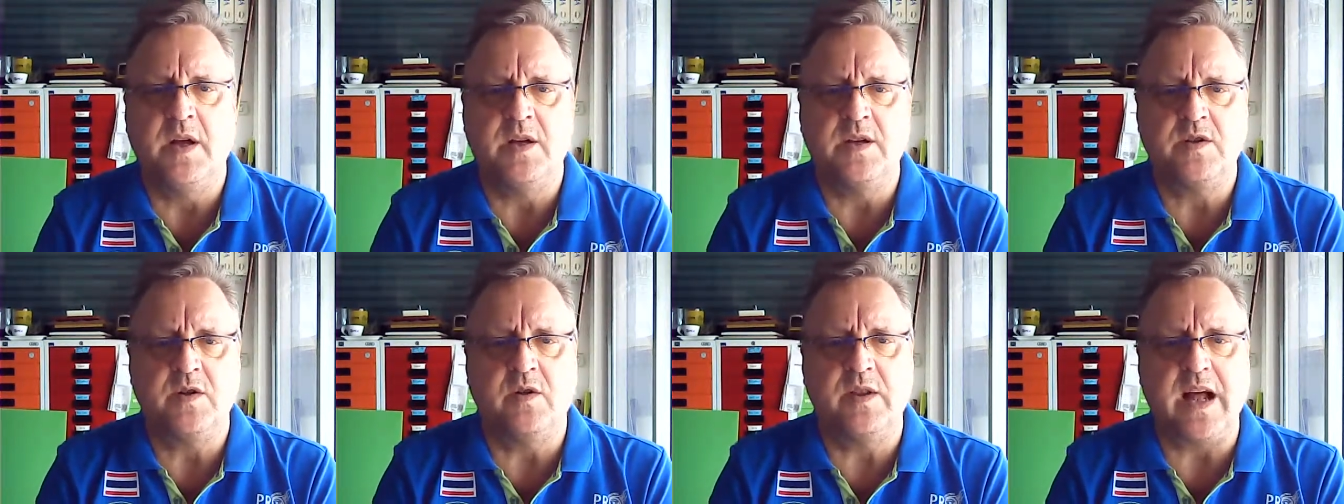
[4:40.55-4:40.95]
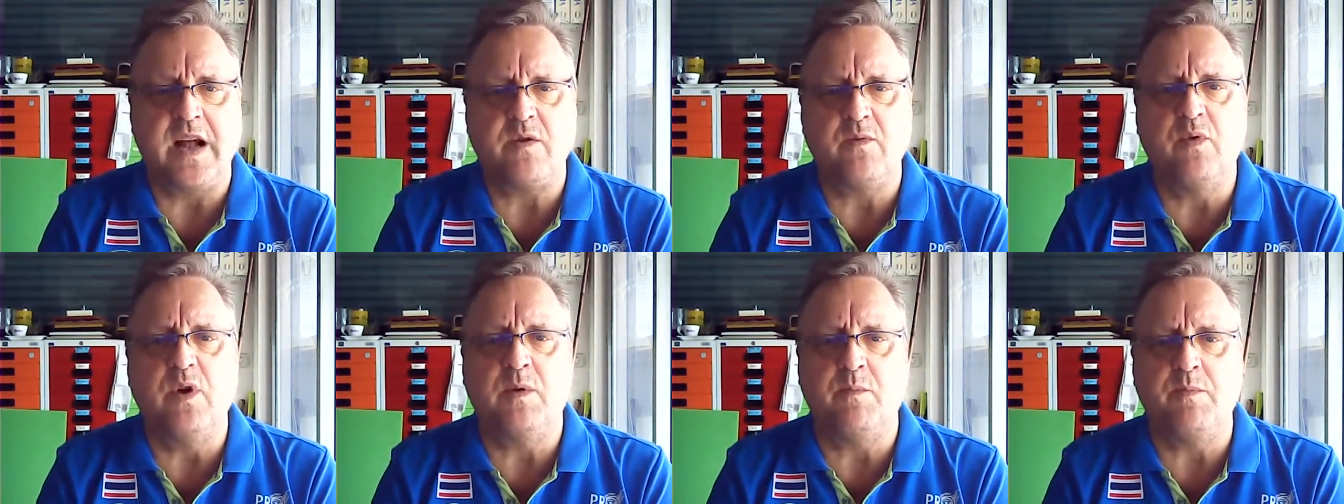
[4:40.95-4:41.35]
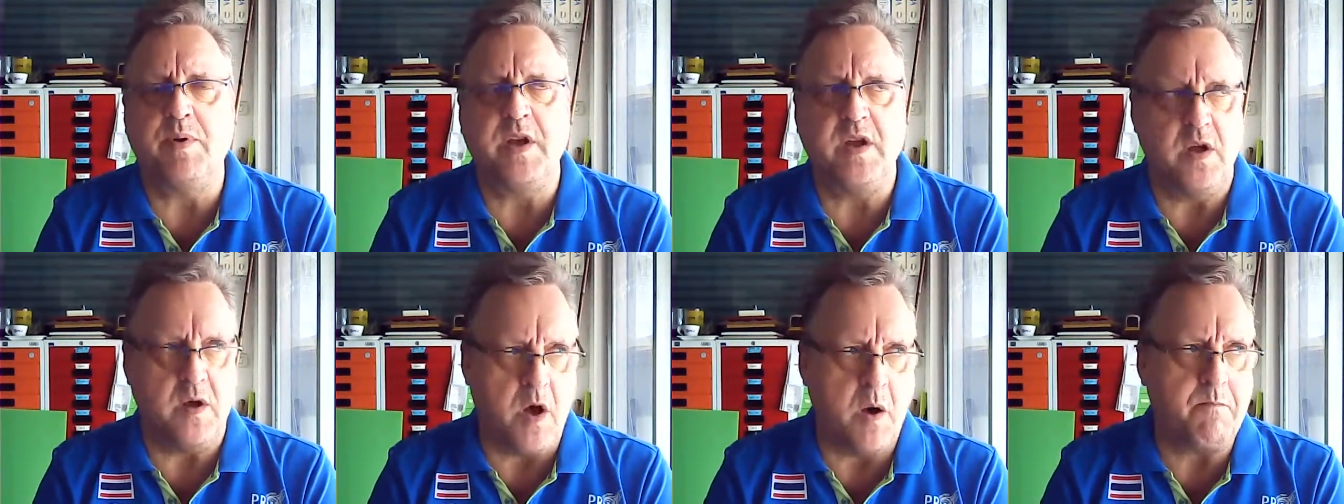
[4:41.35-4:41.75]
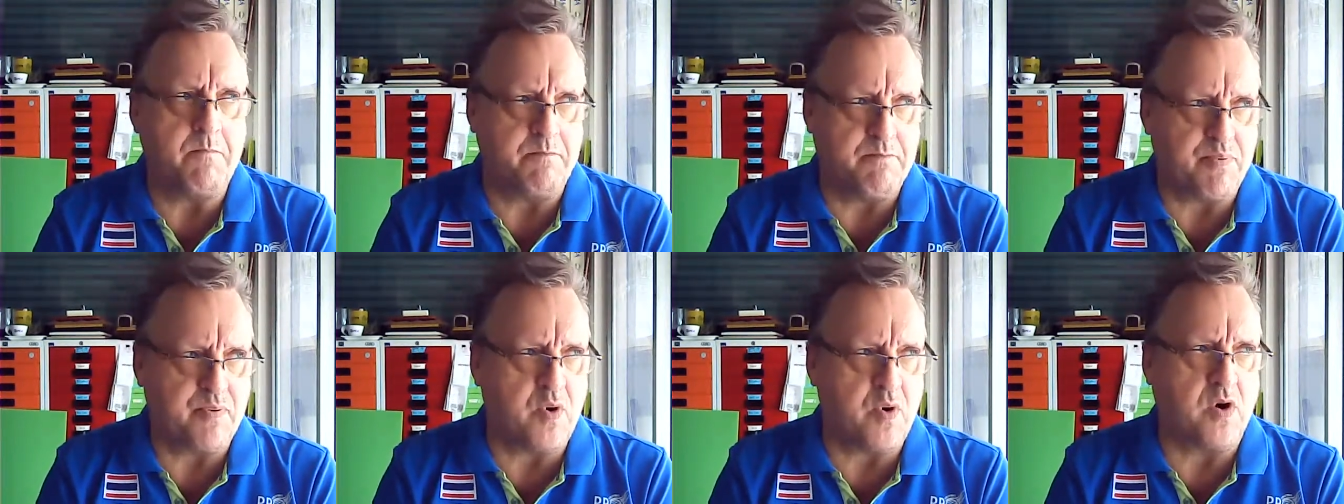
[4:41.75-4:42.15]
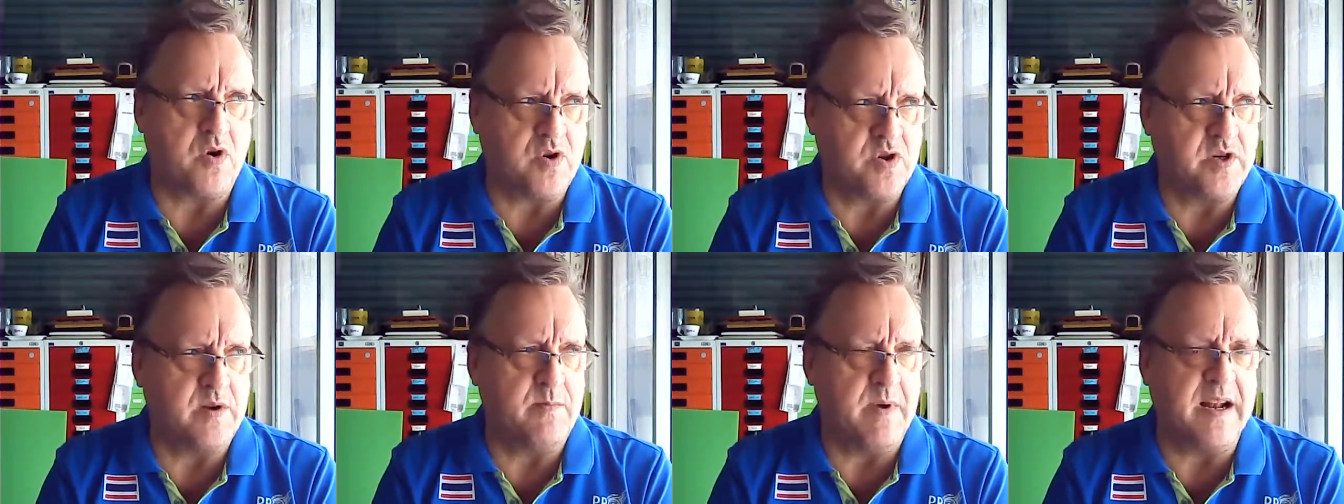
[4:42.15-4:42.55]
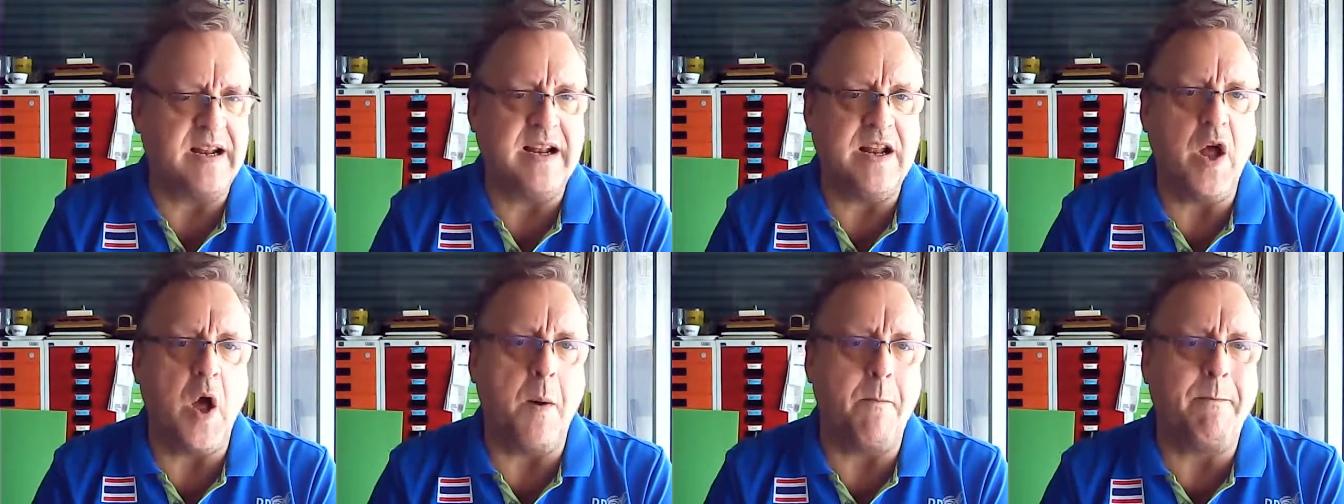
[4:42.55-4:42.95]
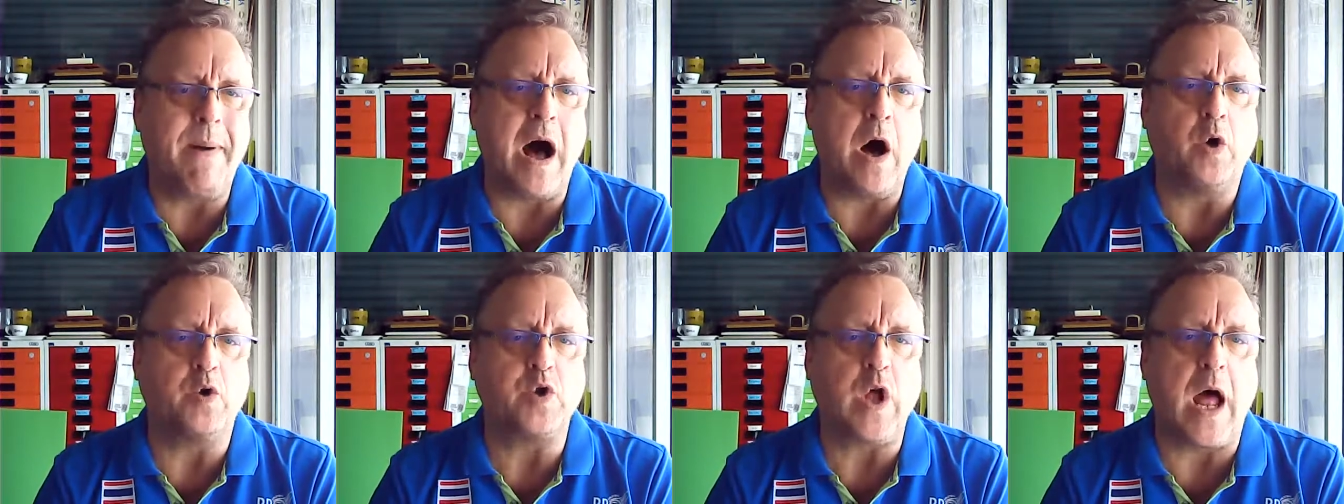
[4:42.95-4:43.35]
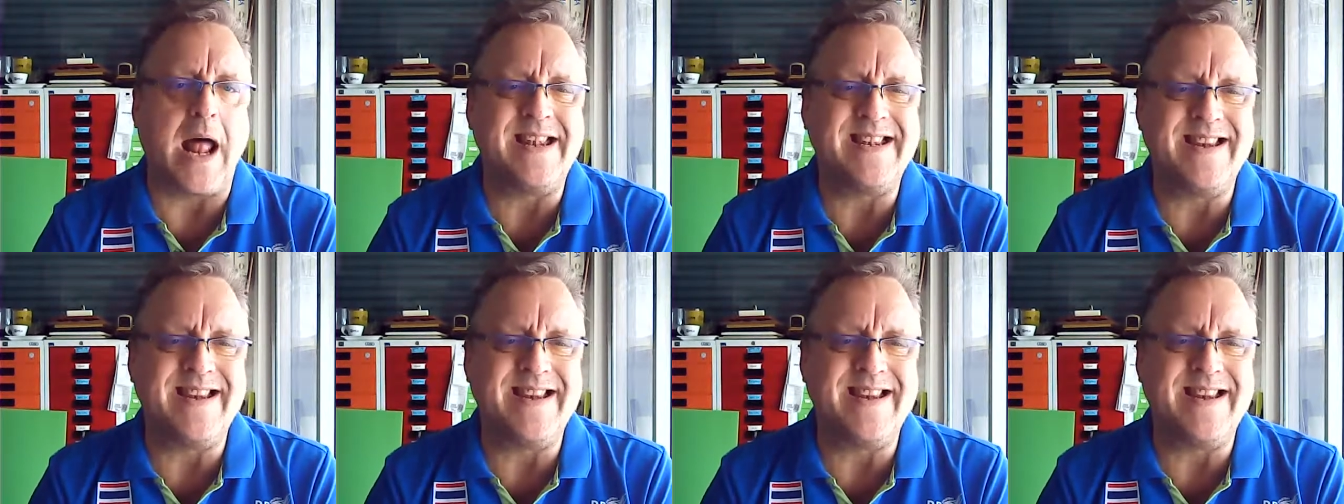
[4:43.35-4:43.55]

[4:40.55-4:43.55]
so that would be approximately about